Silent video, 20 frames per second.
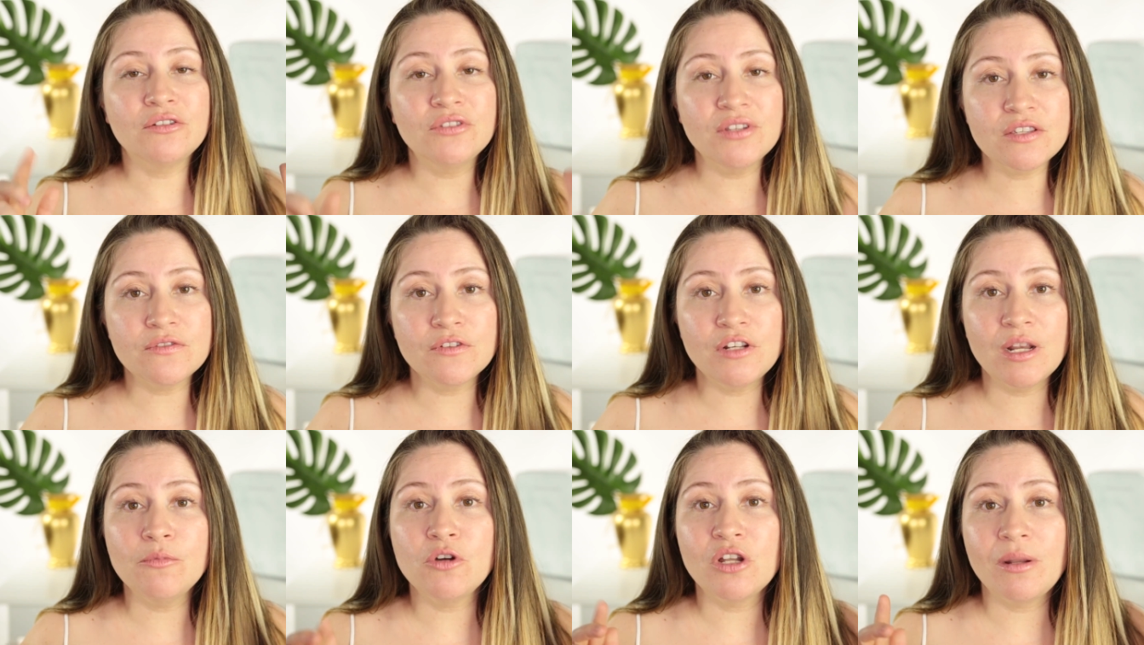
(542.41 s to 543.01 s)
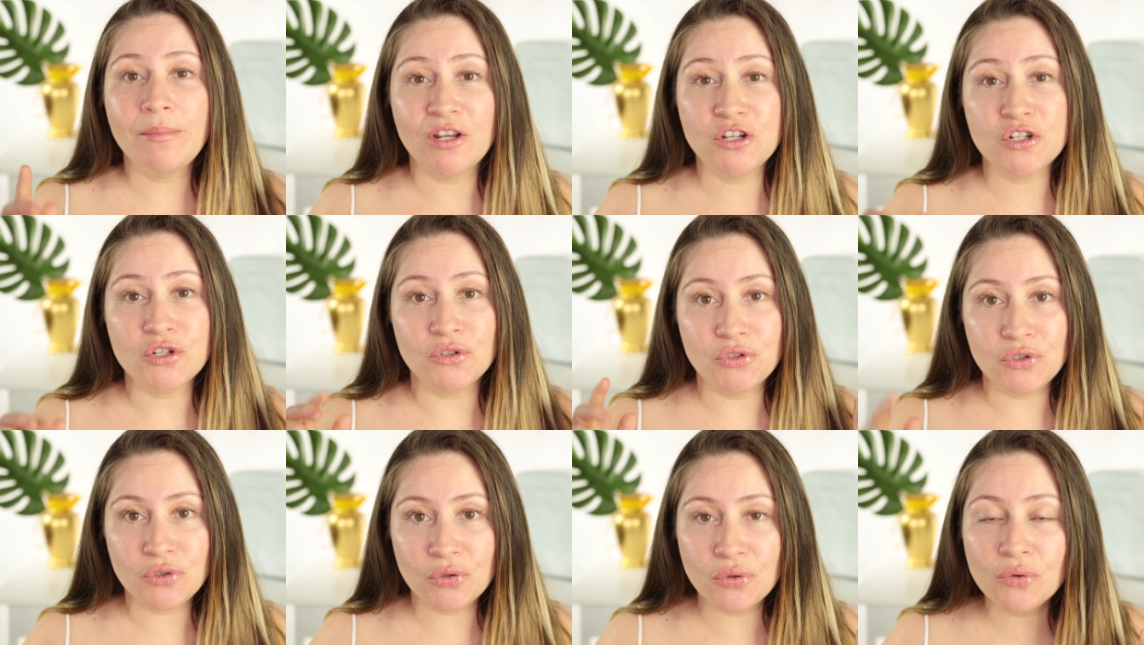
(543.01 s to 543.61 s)
In this video, I'm going to
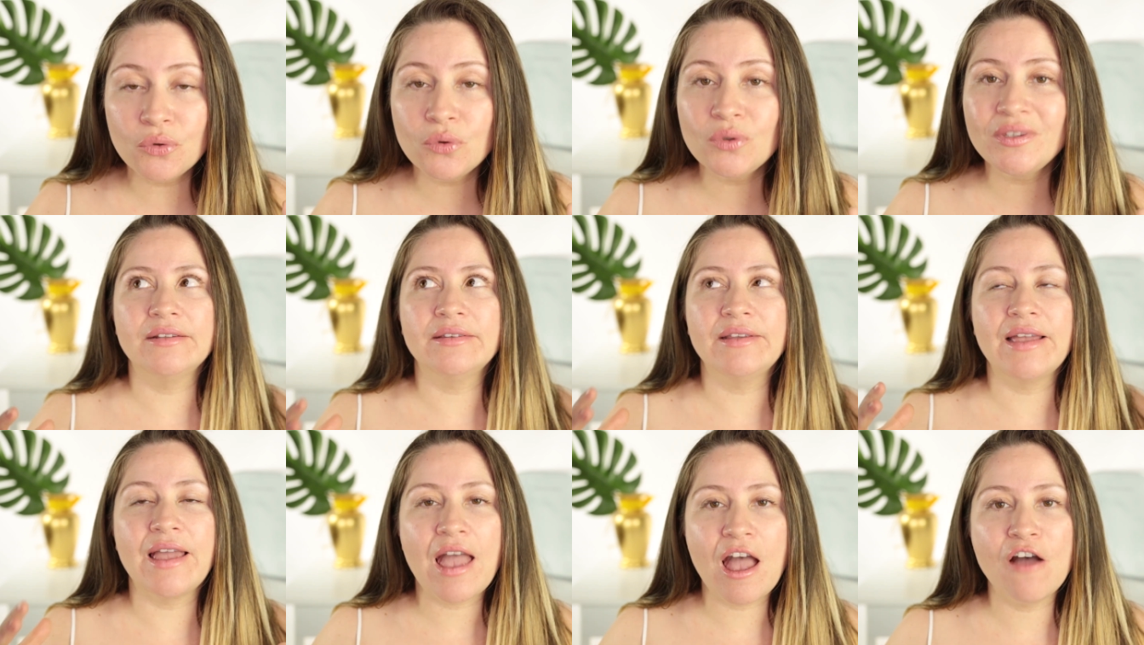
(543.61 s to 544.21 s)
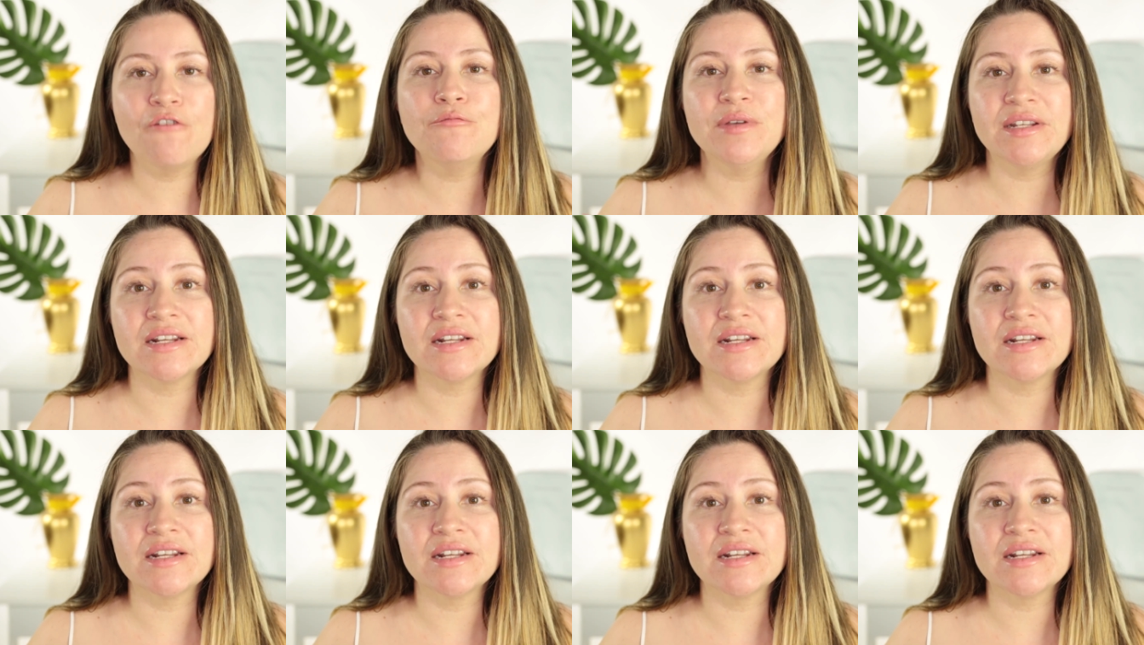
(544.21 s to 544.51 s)
mention two that have